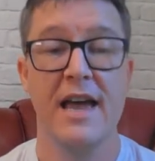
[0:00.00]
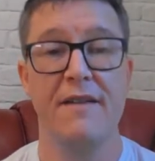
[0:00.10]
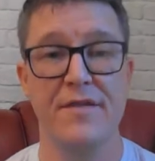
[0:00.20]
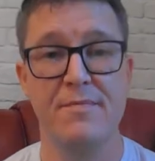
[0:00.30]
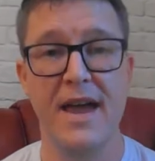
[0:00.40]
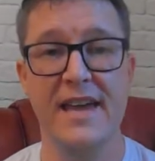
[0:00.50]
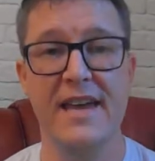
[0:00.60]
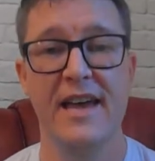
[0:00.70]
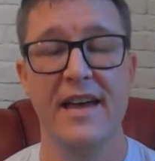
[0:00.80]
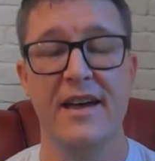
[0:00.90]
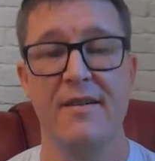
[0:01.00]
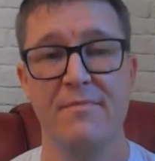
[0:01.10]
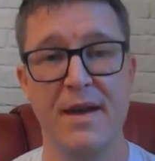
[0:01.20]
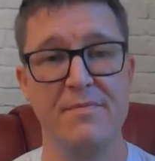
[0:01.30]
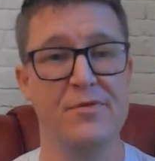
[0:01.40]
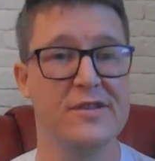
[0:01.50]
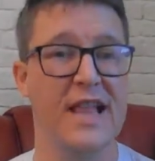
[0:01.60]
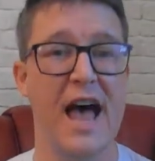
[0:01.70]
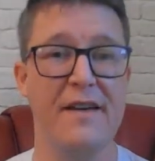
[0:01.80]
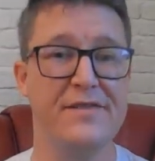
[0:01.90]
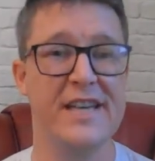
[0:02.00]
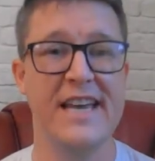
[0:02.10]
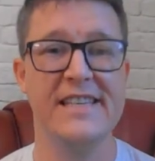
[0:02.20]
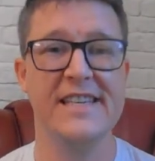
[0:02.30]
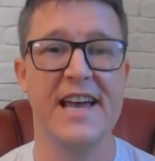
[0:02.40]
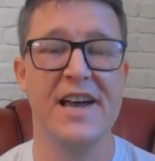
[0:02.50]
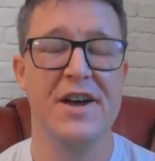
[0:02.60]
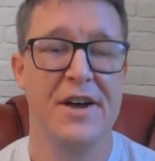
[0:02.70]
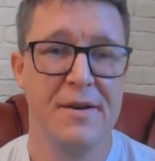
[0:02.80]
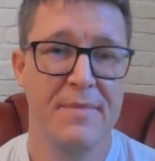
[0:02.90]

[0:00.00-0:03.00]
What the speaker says: If you make people's lives easier,